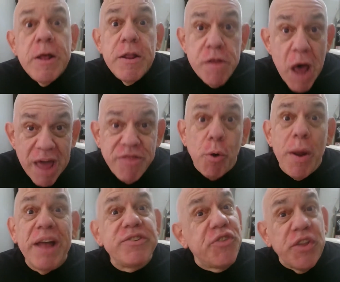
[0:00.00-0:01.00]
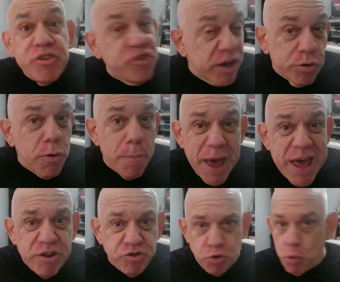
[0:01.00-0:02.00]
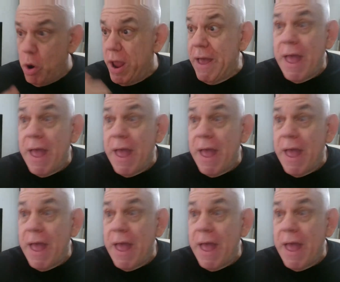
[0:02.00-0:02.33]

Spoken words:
Neither has the general manager, who